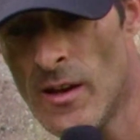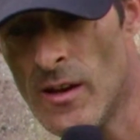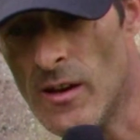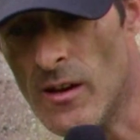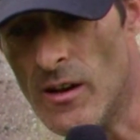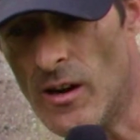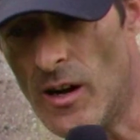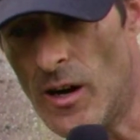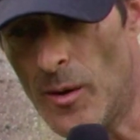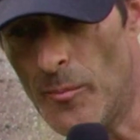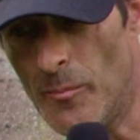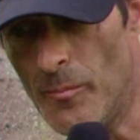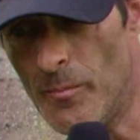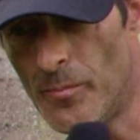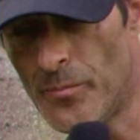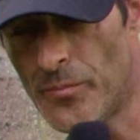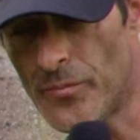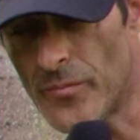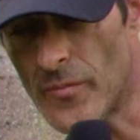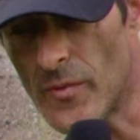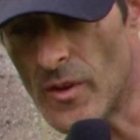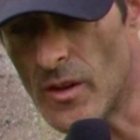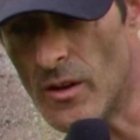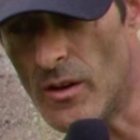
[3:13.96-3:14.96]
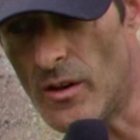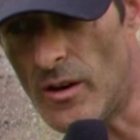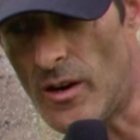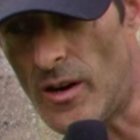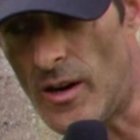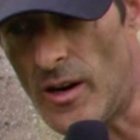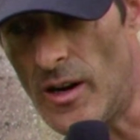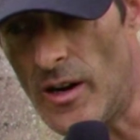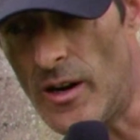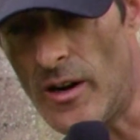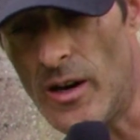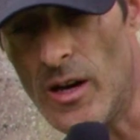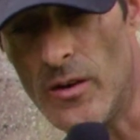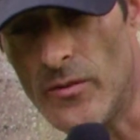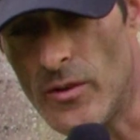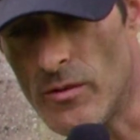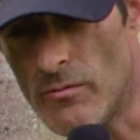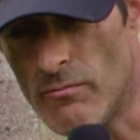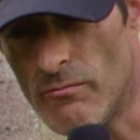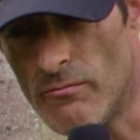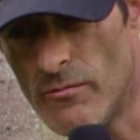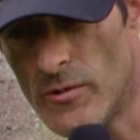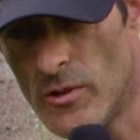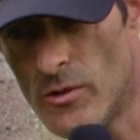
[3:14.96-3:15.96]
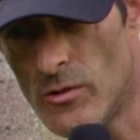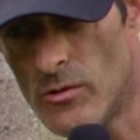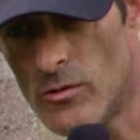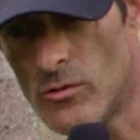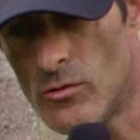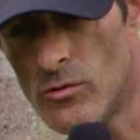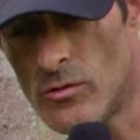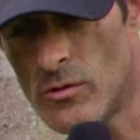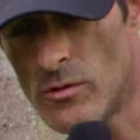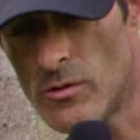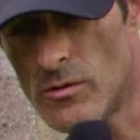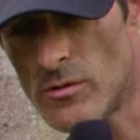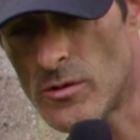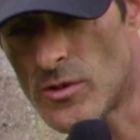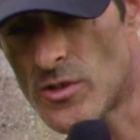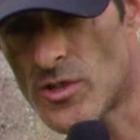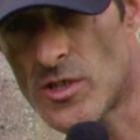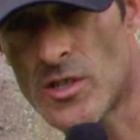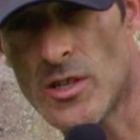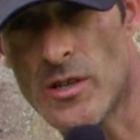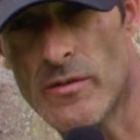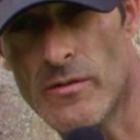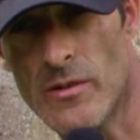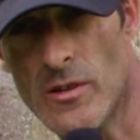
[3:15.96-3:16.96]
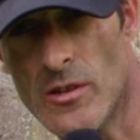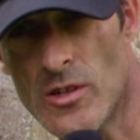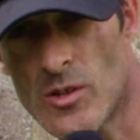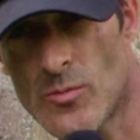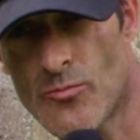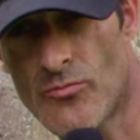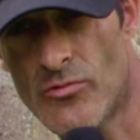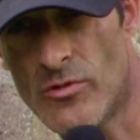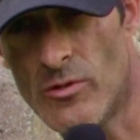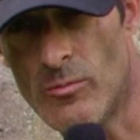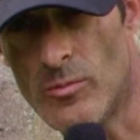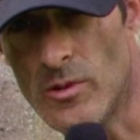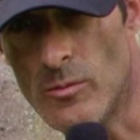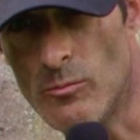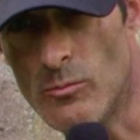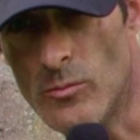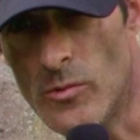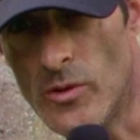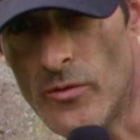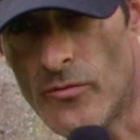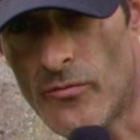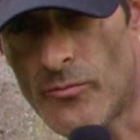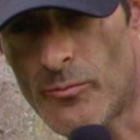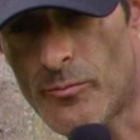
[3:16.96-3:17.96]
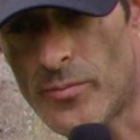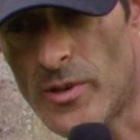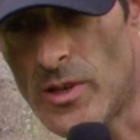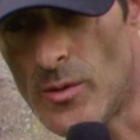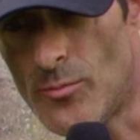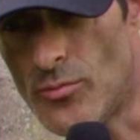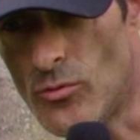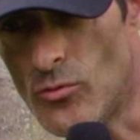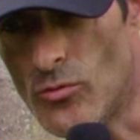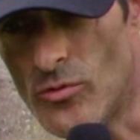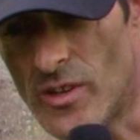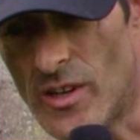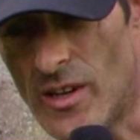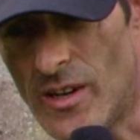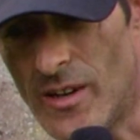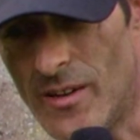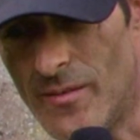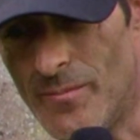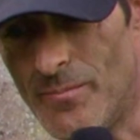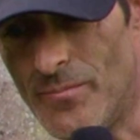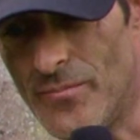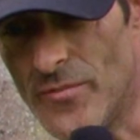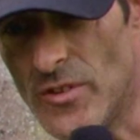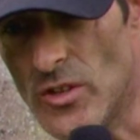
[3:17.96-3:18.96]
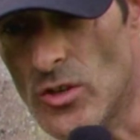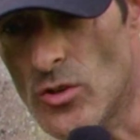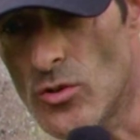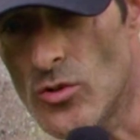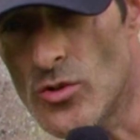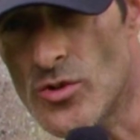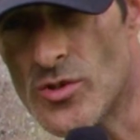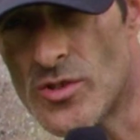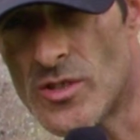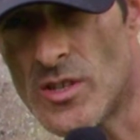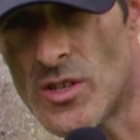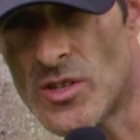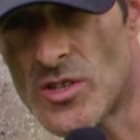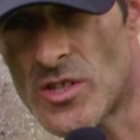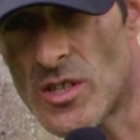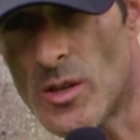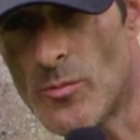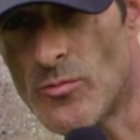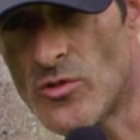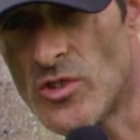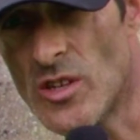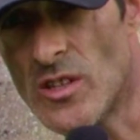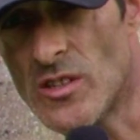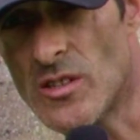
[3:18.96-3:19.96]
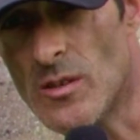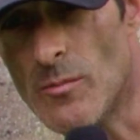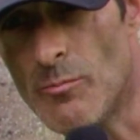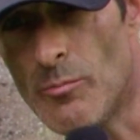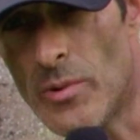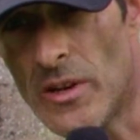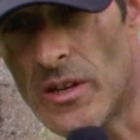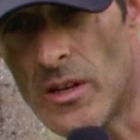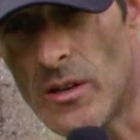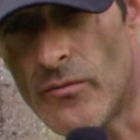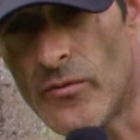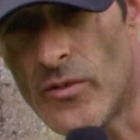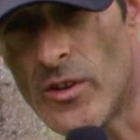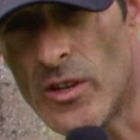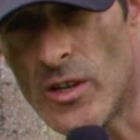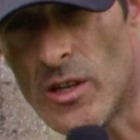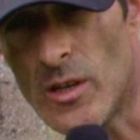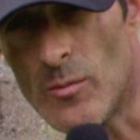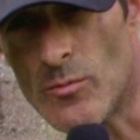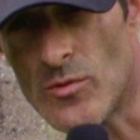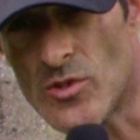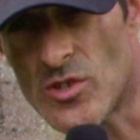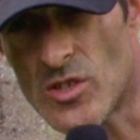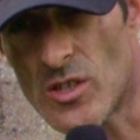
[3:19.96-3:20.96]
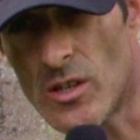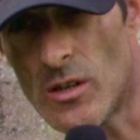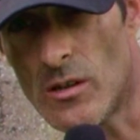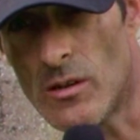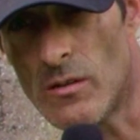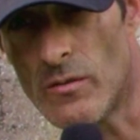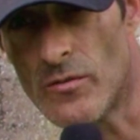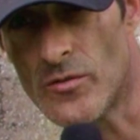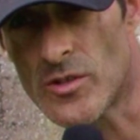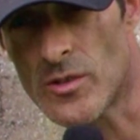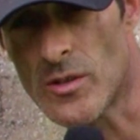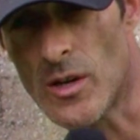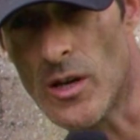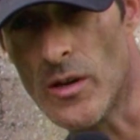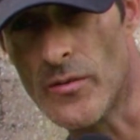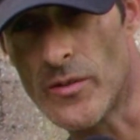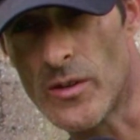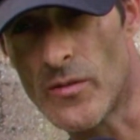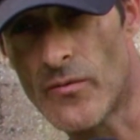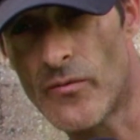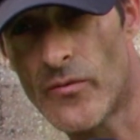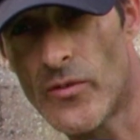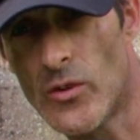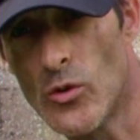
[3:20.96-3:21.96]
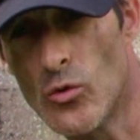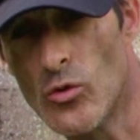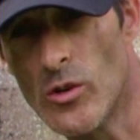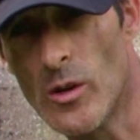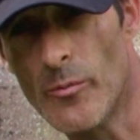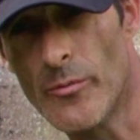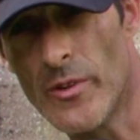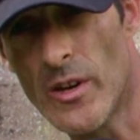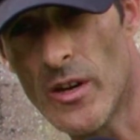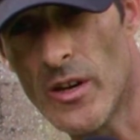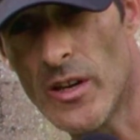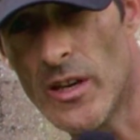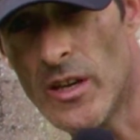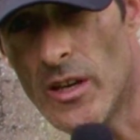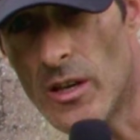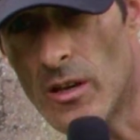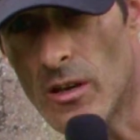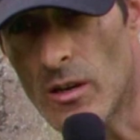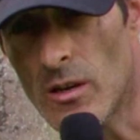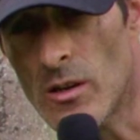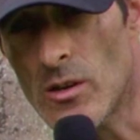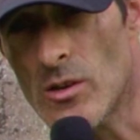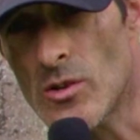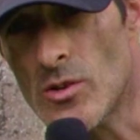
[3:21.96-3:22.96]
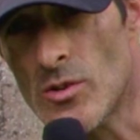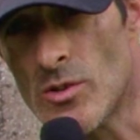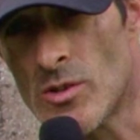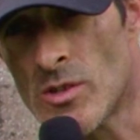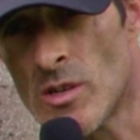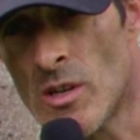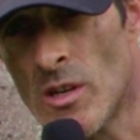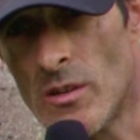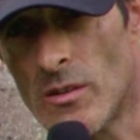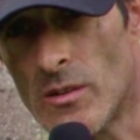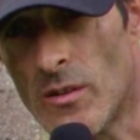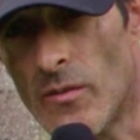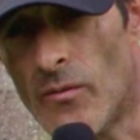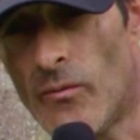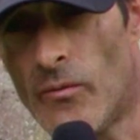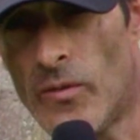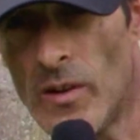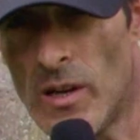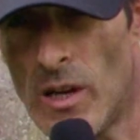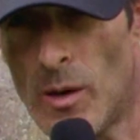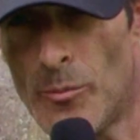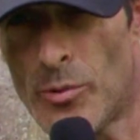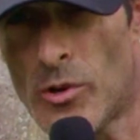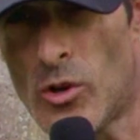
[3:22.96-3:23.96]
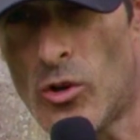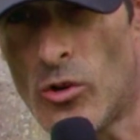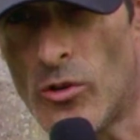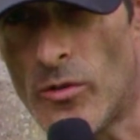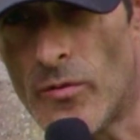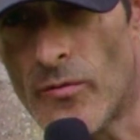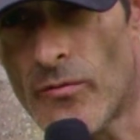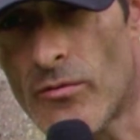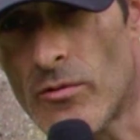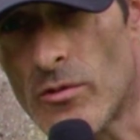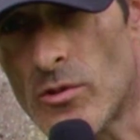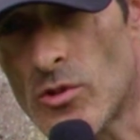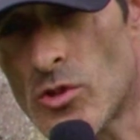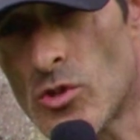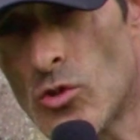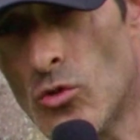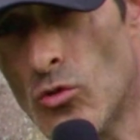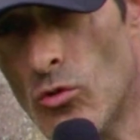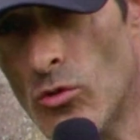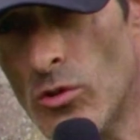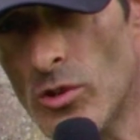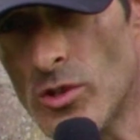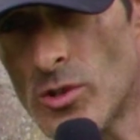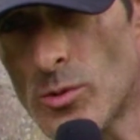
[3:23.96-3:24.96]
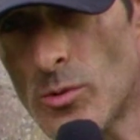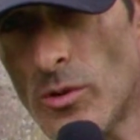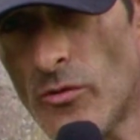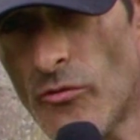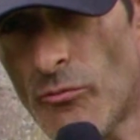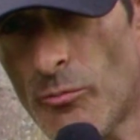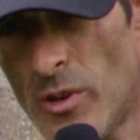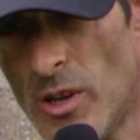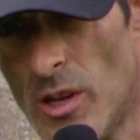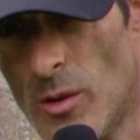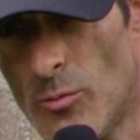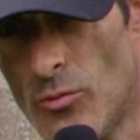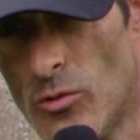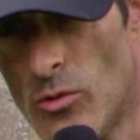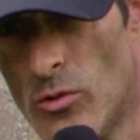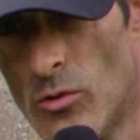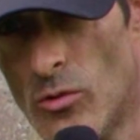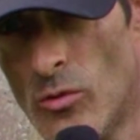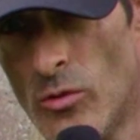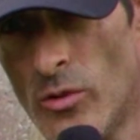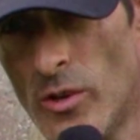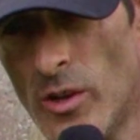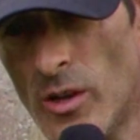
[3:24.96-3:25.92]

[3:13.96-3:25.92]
I have a real serious problem with people that use this subject to benefit themselves, either to fuel up their egos, to fill up conference halls with people.